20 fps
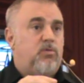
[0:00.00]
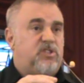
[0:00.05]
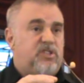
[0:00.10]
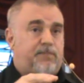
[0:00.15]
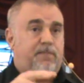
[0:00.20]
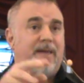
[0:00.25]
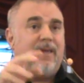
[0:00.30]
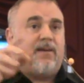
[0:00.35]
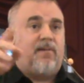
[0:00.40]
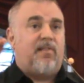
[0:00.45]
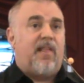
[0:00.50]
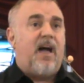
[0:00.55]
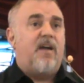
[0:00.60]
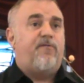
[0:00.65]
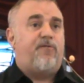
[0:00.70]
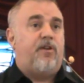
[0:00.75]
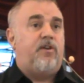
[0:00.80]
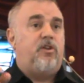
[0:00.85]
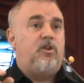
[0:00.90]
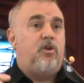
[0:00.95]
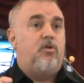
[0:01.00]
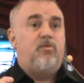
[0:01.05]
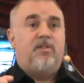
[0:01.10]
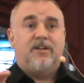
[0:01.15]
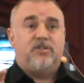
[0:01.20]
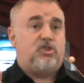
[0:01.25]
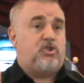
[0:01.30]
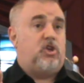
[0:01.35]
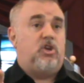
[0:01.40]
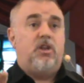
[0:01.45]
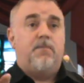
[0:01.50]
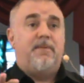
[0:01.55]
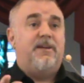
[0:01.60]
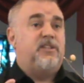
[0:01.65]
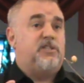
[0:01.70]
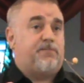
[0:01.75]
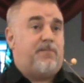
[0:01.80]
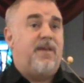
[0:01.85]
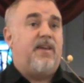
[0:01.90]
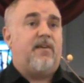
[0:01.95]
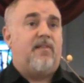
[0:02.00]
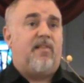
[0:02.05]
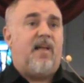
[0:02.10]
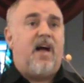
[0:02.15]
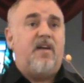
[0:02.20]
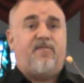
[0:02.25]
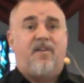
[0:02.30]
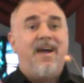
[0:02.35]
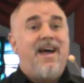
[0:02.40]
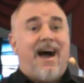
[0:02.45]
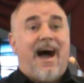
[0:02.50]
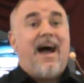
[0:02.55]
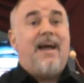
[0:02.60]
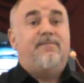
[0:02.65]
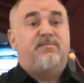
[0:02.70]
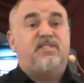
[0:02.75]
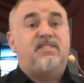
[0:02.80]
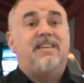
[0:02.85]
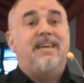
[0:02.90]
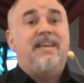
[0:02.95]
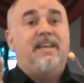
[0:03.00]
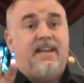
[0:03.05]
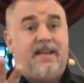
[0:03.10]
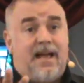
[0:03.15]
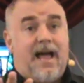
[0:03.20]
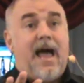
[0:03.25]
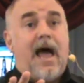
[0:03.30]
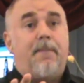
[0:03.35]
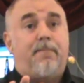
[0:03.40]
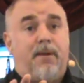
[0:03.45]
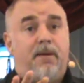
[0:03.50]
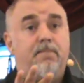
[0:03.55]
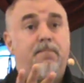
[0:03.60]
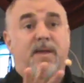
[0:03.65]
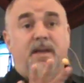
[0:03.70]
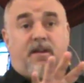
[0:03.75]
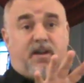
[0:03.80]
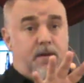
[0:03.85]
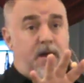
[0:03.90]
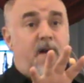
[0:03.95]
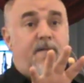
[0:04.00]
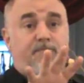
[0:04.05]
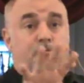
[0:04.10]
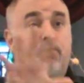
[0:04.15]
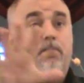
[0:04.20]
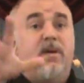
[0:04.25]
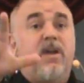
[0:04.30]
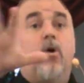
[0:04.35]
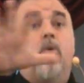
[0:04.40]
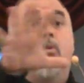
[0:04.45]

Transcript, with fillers: was speaking life into you that shouldn't have been speaking life. I have seen it happen. Be careful. Be